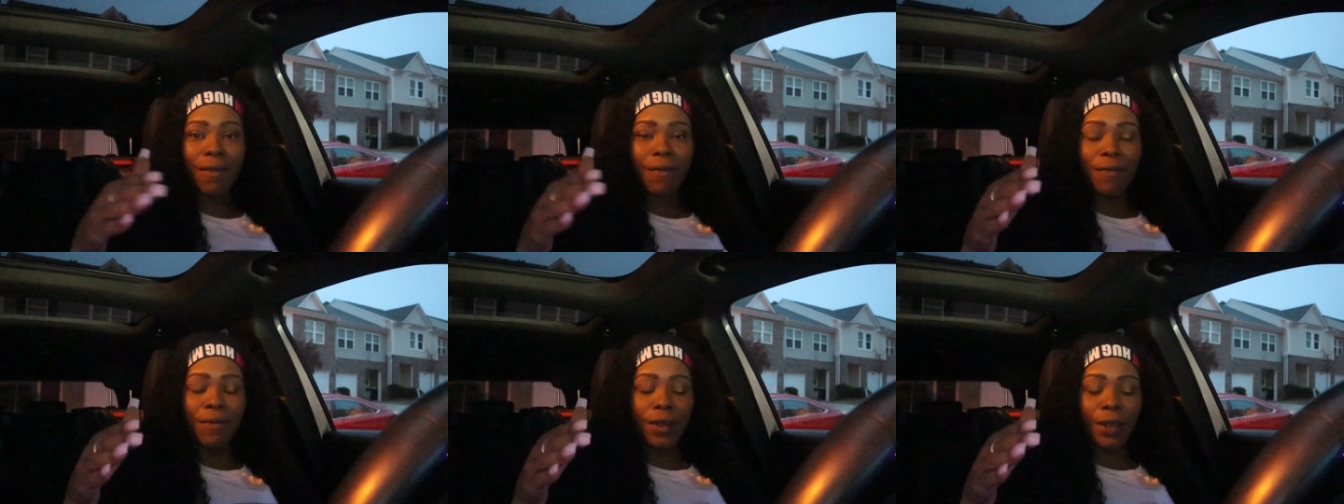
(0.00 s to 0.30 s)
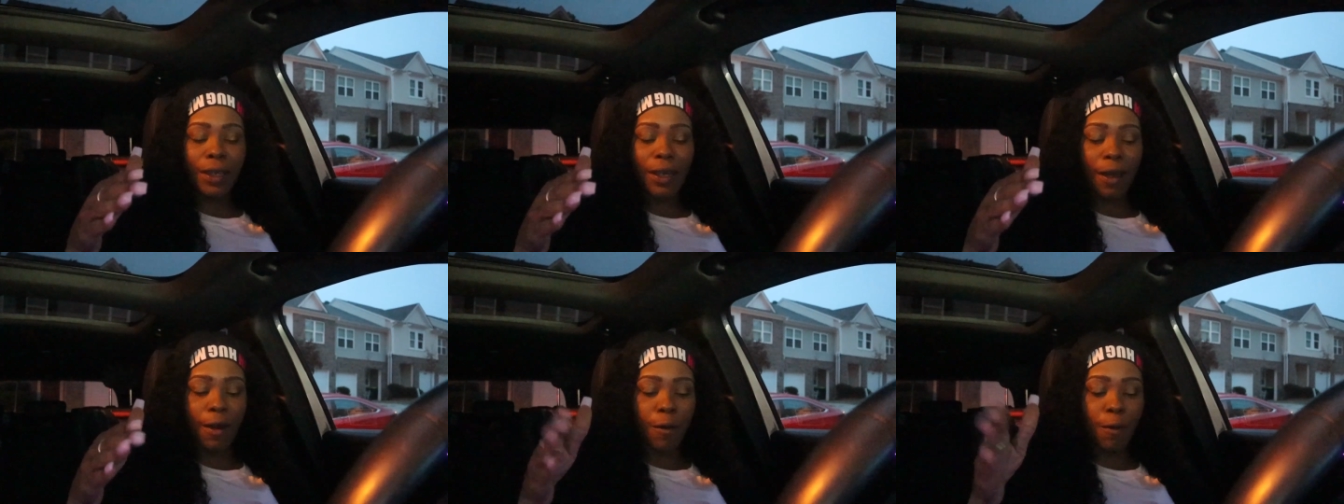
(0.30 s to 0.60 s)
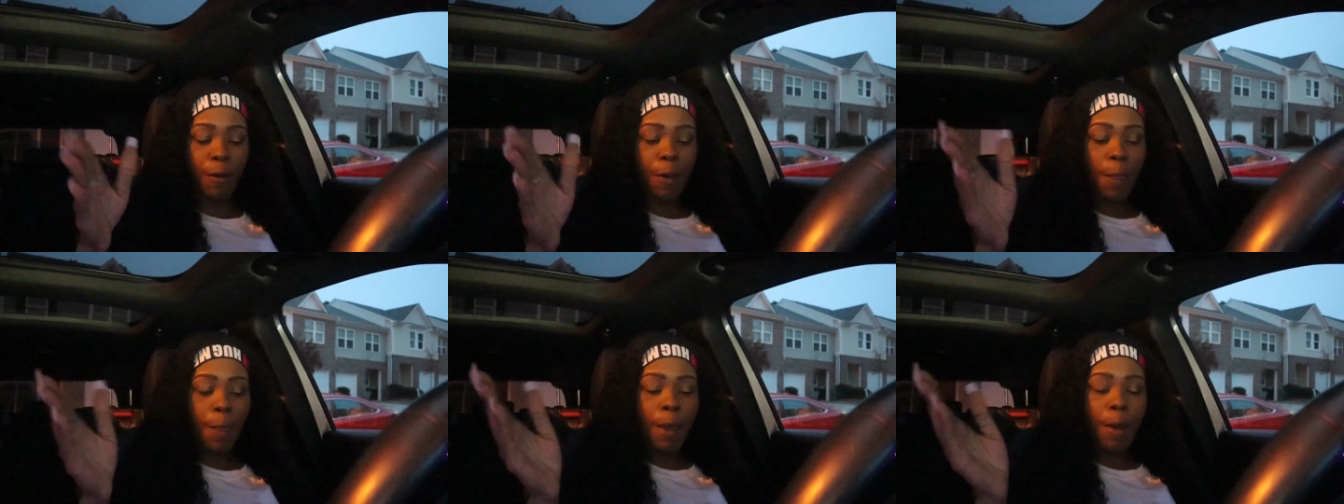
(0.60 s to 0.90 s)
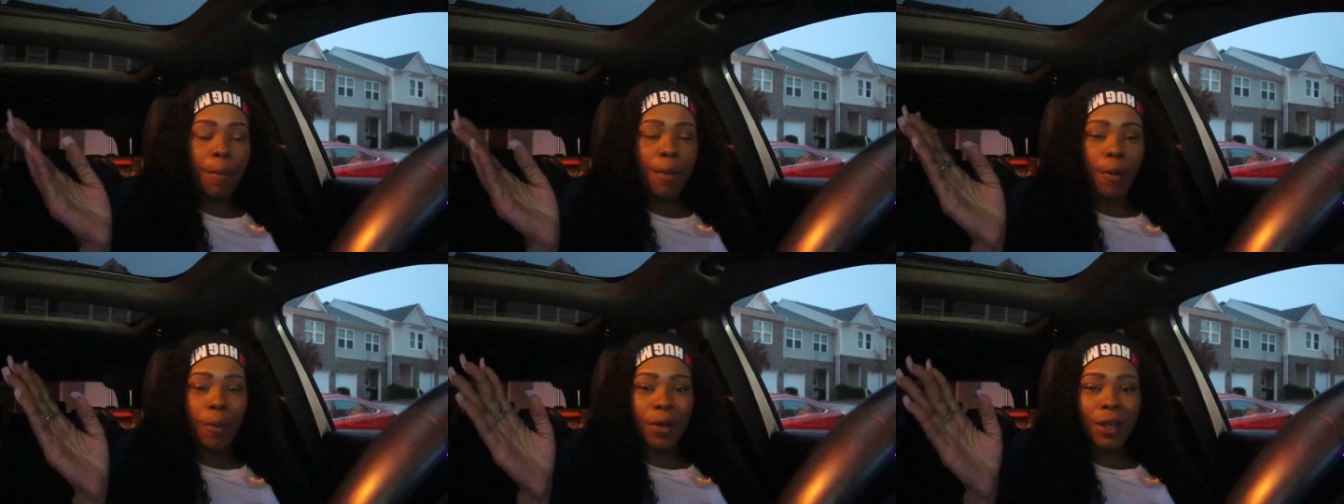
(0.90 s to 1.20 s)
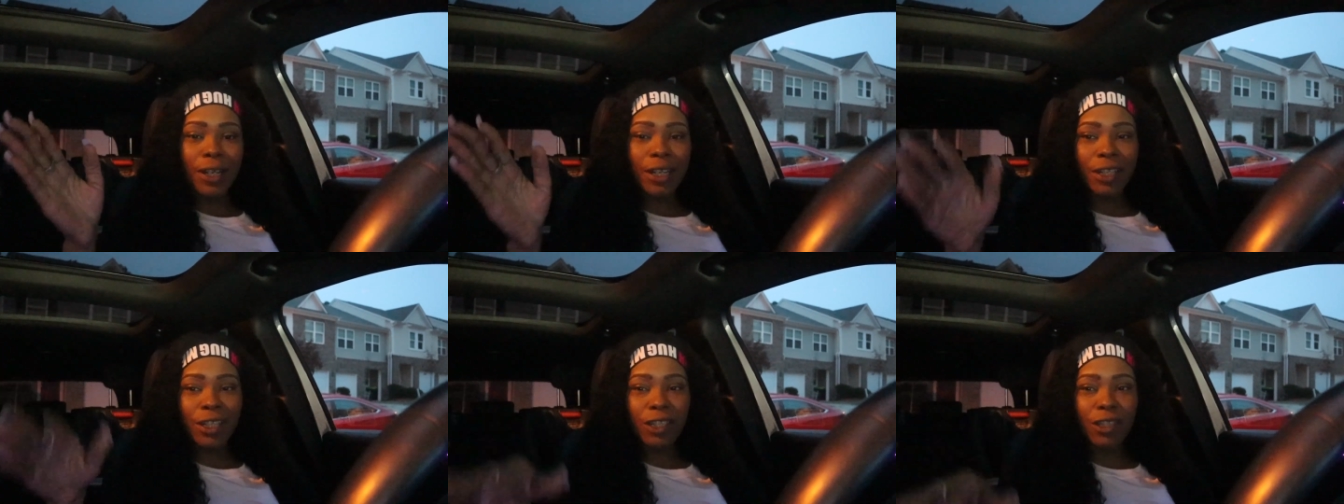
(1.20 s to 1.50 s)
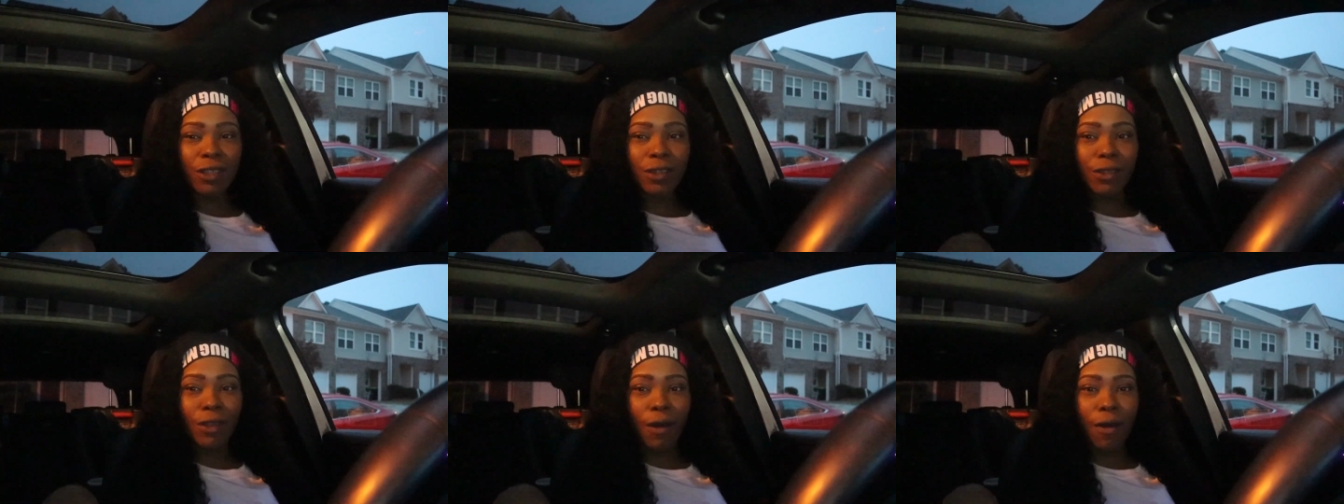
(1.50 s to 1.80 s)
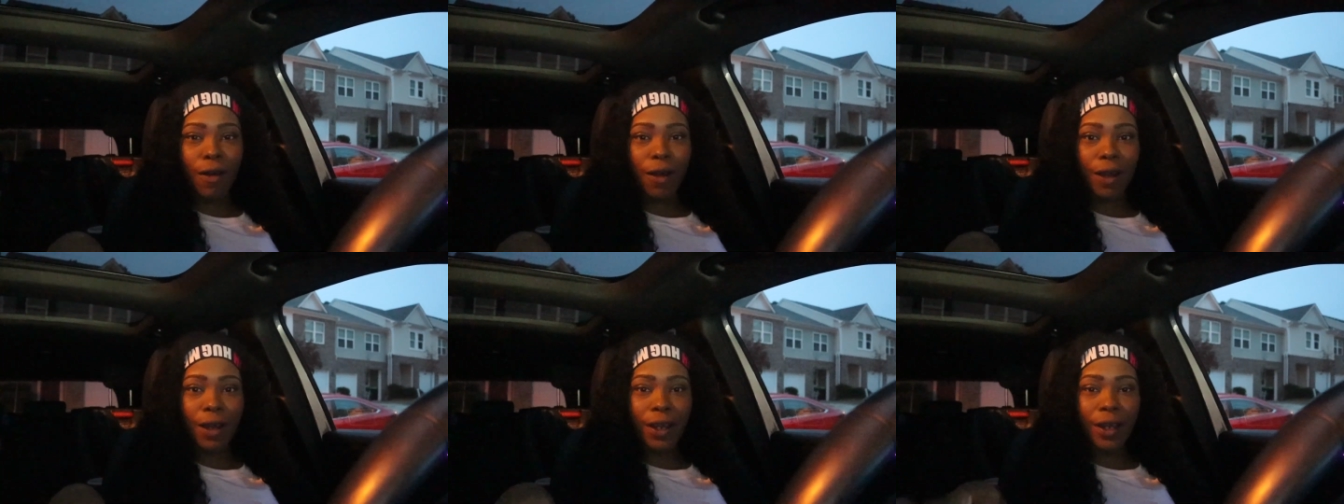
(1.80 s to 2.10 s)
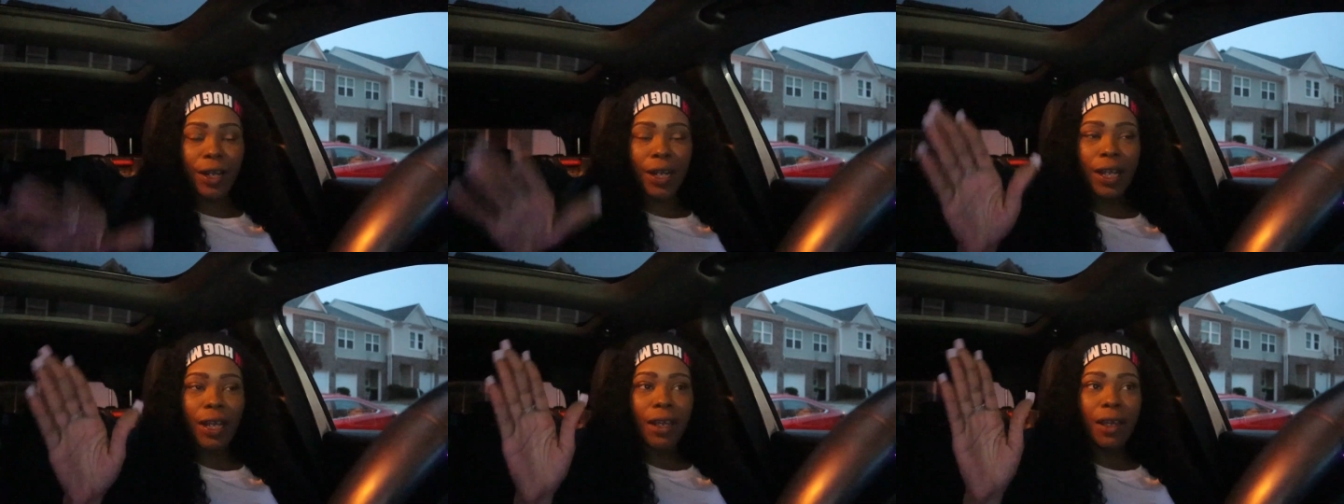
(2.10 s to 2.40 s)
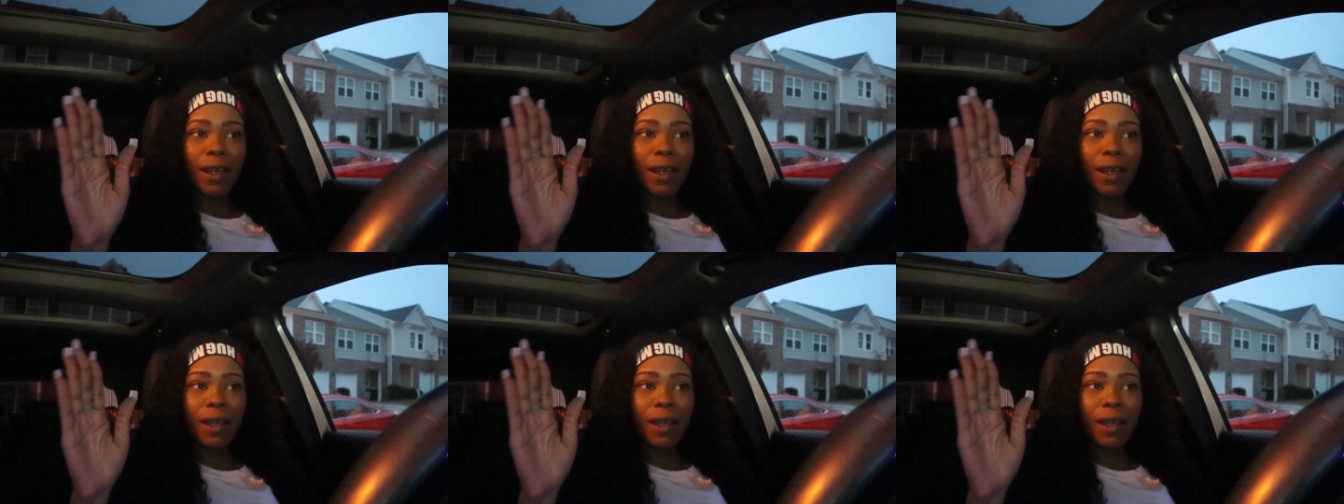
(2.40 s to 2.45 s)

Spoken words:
video. But we're gonna start